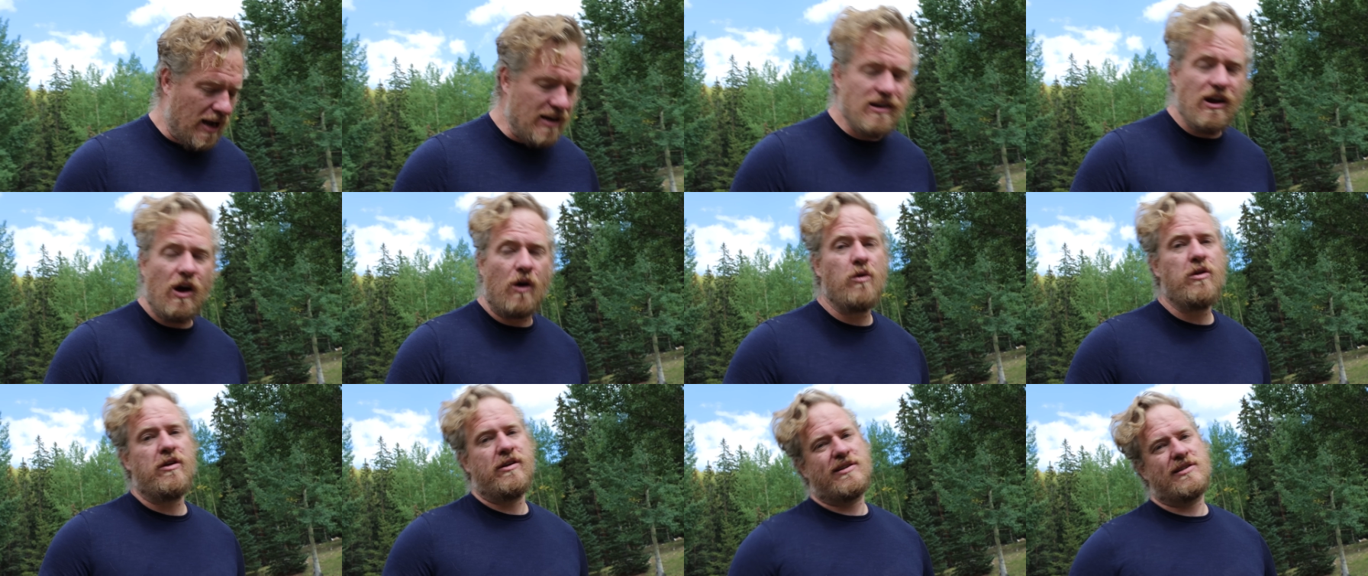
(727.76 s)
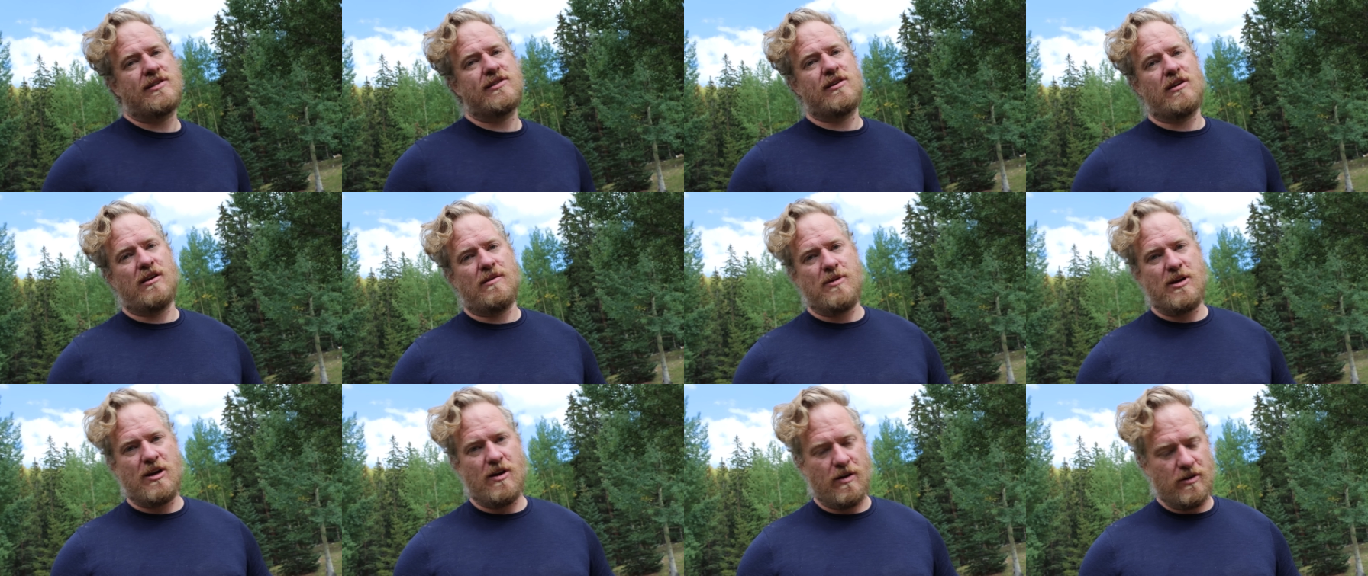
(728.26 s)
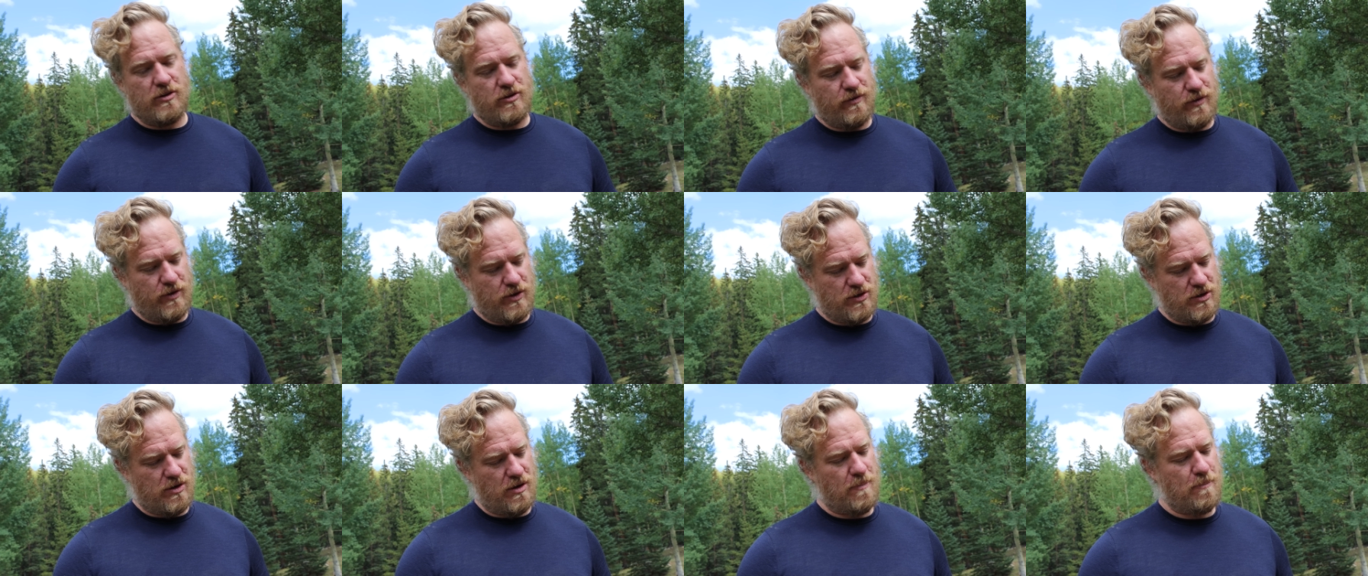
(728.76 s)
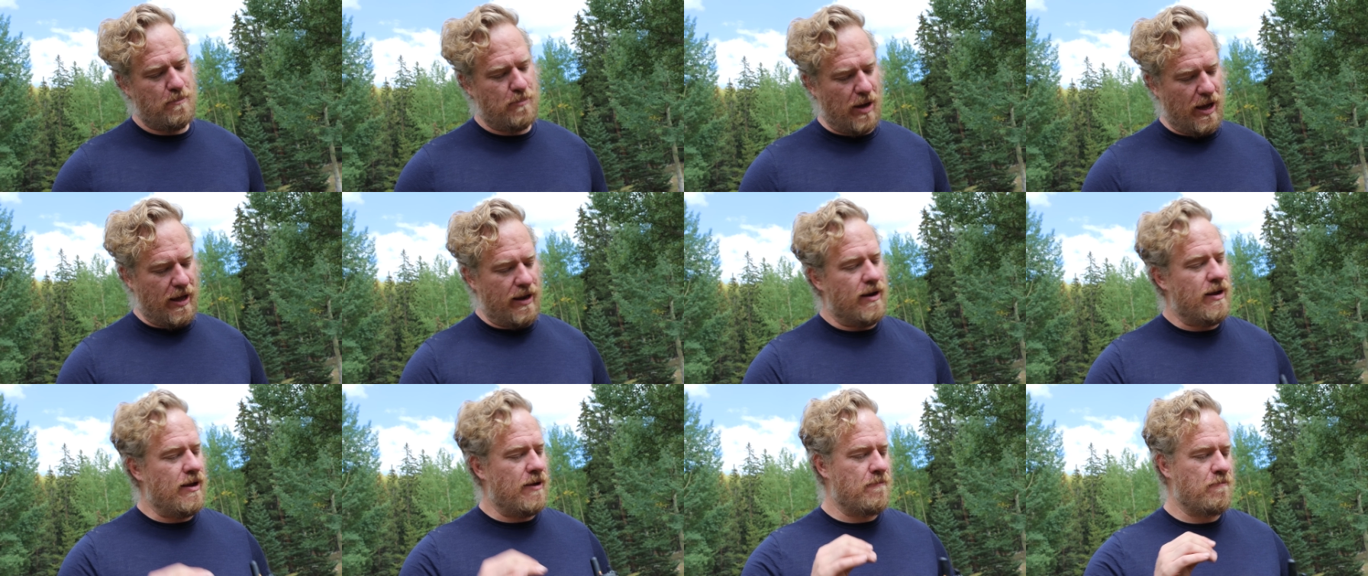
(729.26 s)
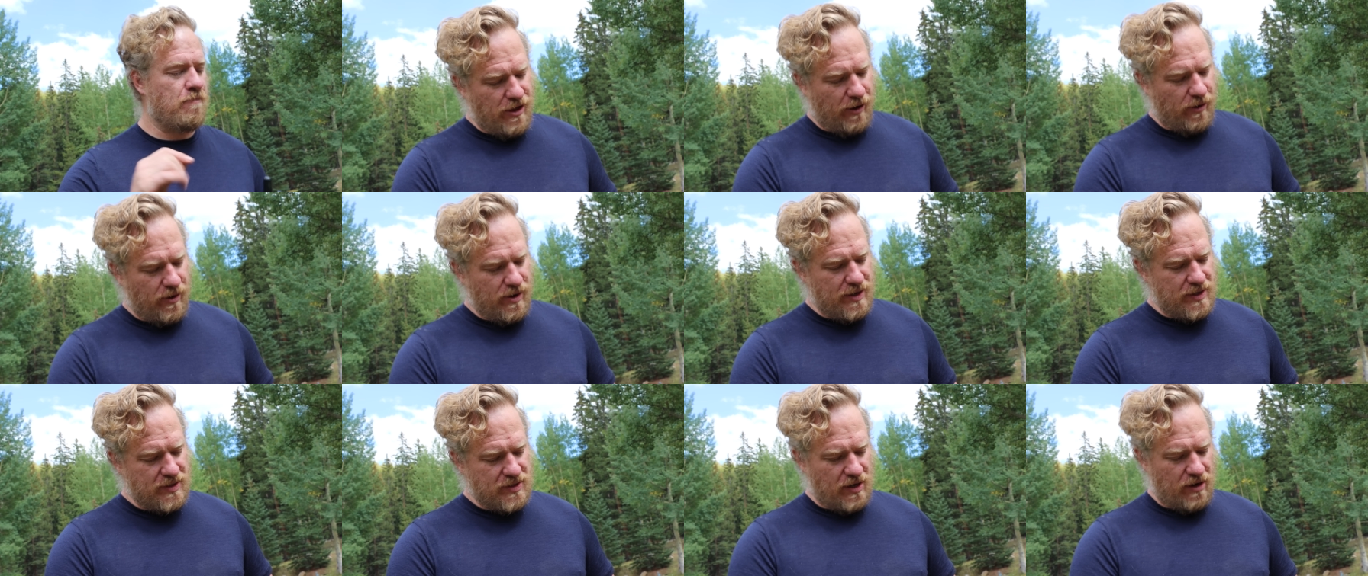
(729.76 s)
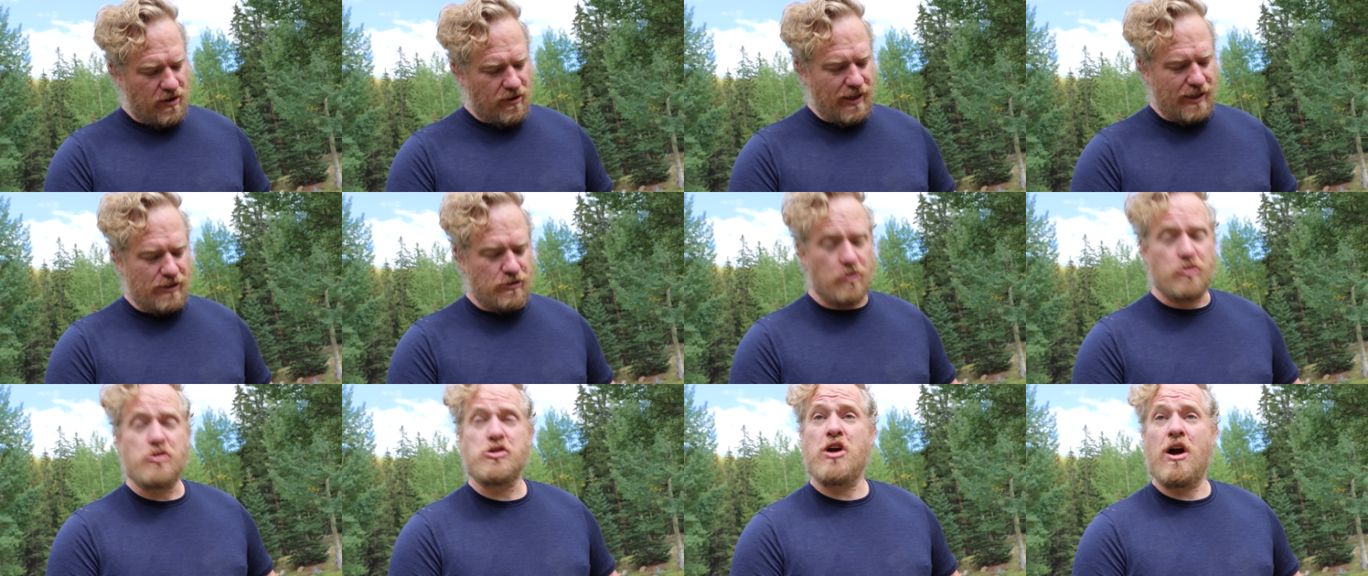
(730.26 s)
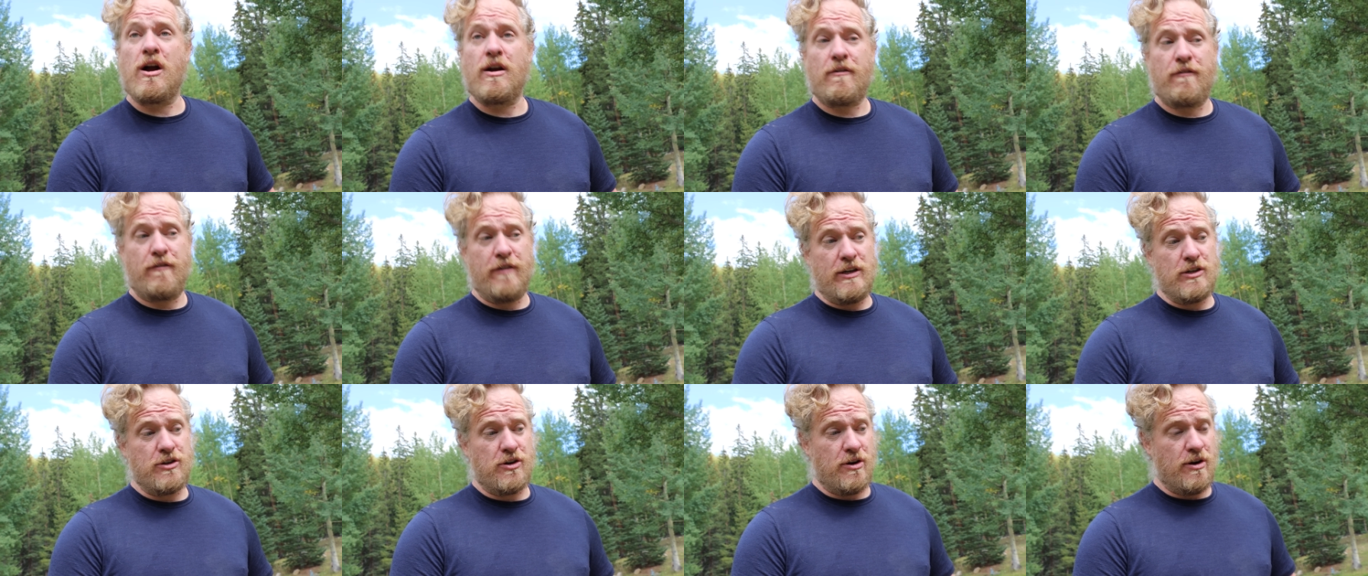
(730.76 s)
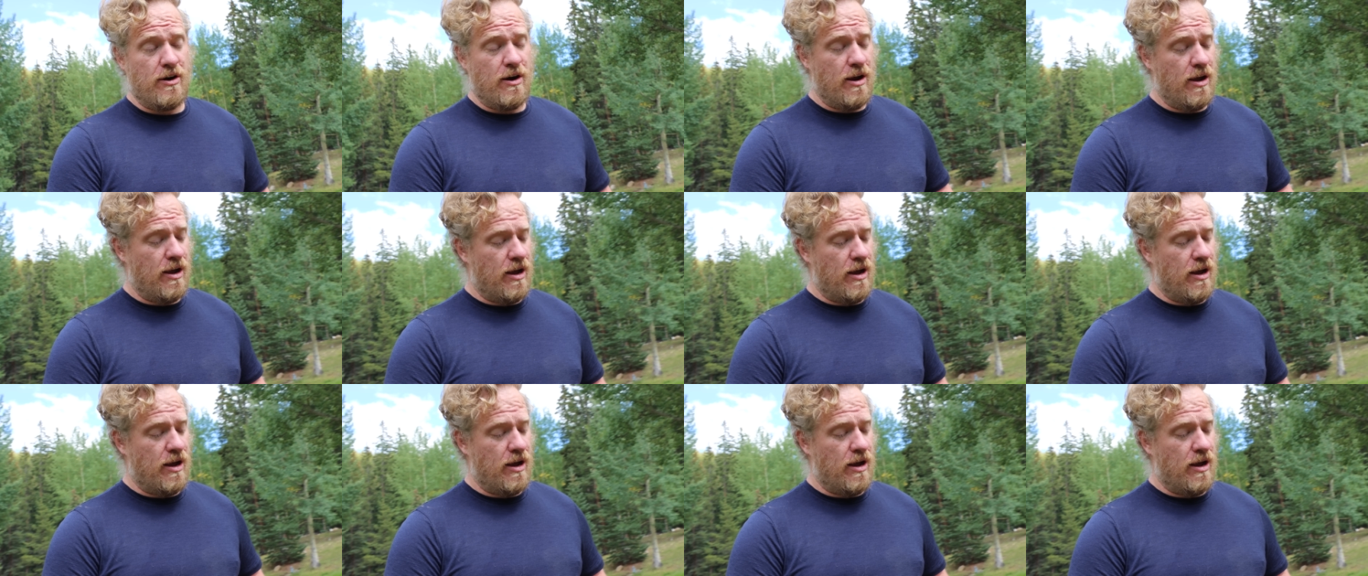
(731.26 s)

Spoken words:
I know this is going to be controversial, but there is an electroshock feature